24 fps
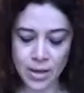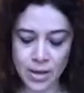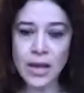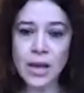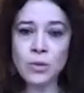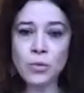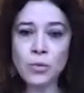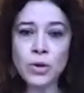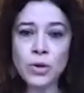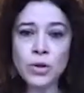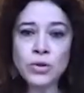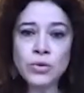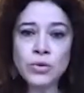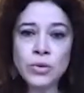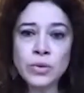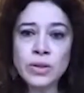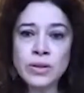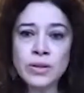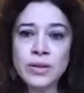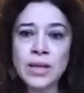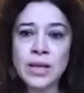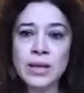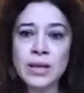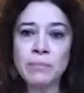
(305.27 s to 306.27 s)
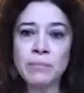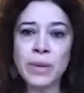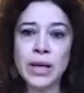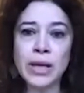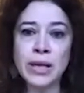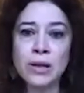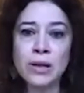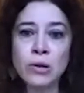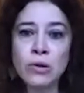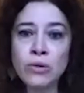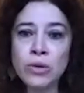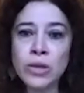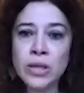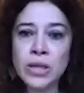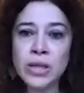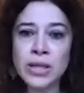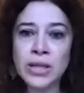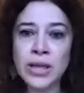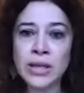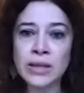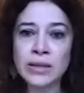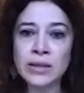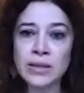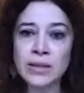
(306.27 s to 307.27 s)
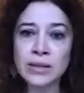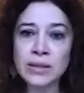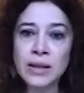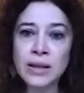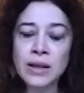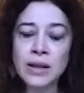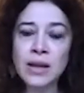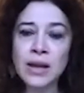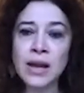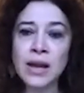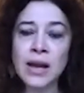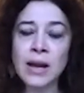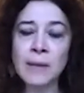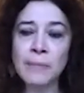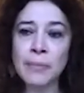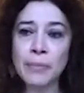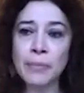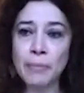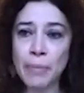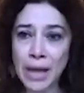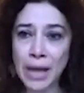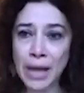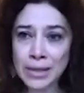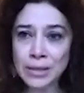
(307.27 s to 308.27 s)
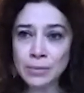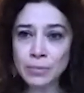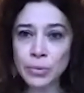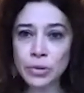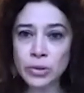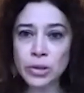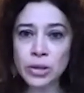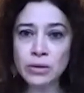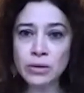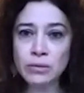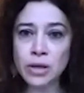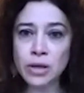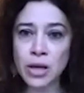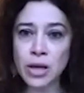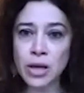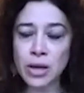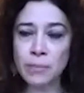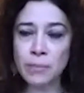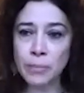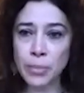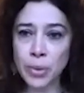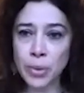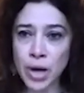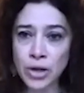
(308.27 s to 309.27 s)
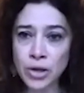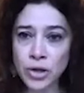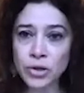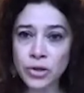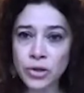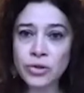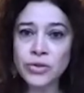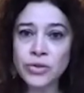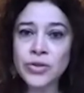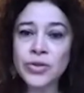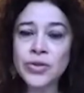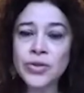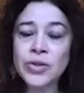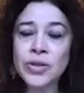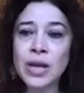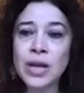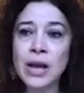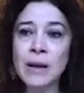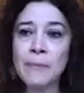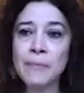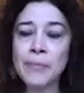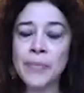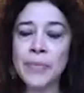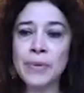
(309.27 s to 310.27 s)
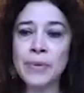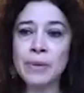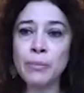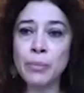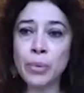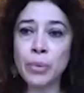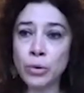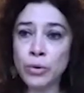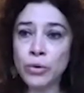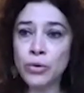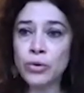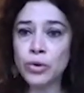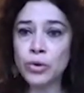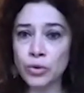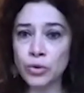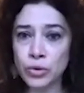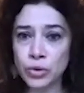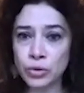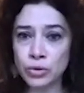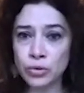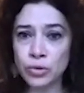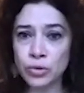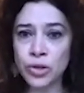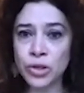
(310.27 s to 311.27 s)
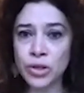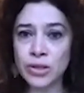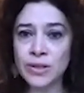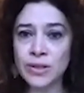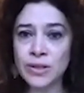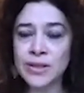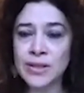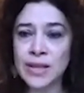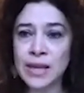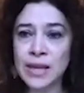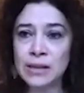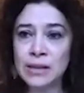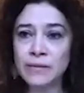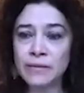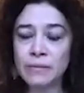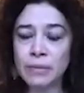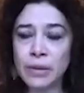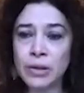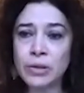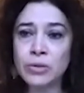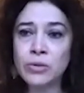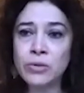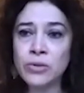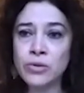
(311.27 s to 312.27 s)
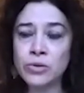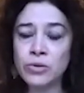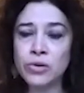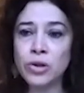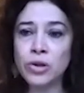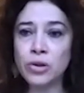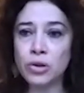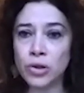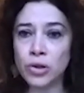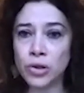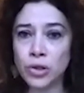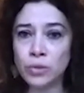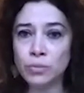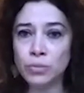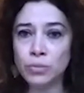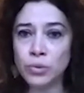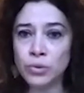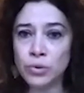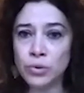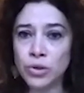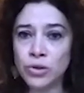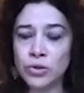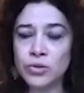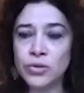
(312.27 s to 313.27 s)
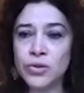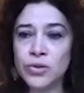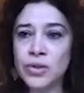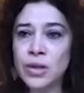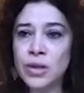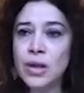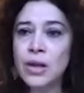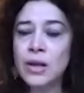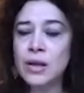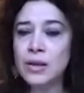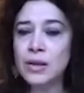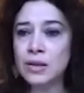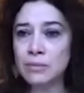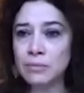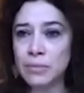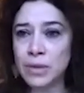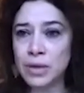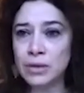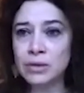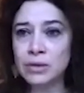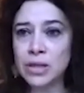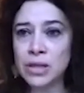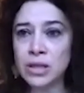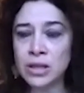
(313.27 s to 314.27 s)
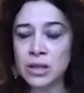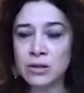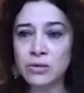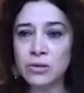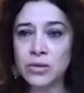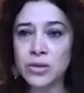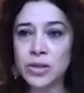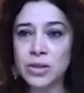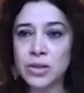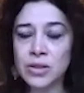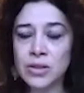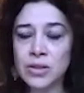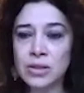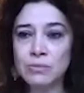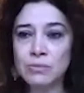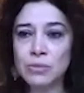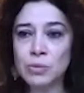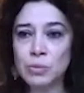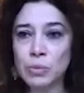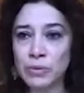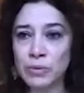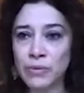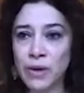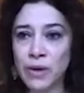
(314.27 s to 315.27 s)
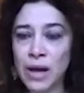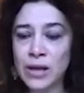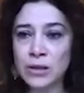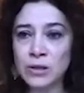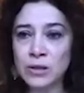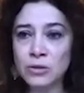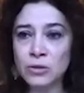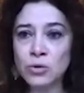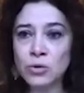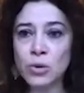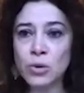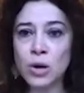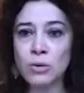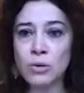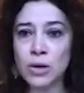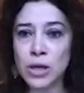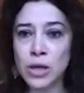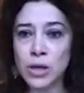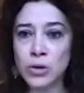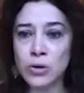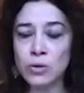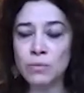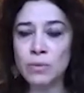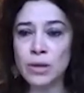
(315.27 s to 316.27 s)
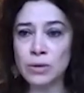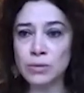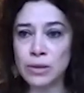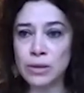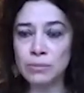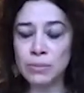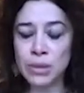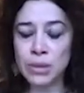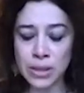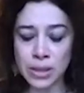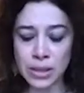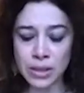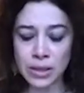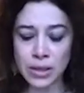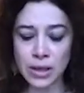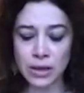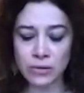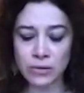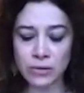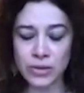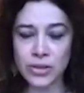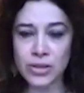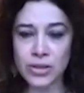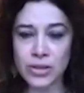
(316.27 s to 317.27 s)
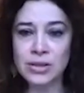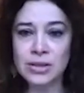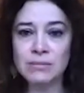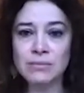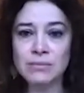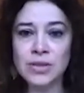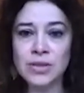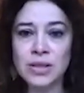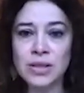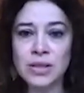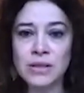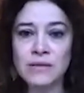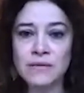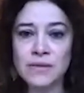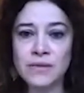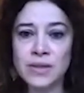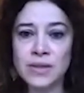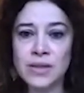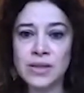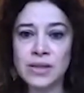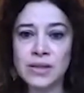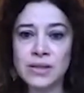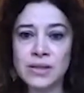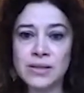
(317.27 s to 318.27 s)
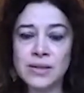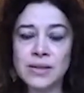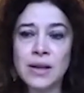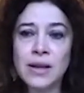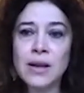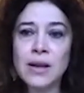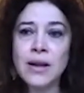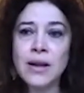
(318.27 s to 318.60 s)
And we're doing that by looking at multiple pressures, both on the ocean itself, but also on the contributions the marine ecosystems provide to our human well-being, ecosystem services,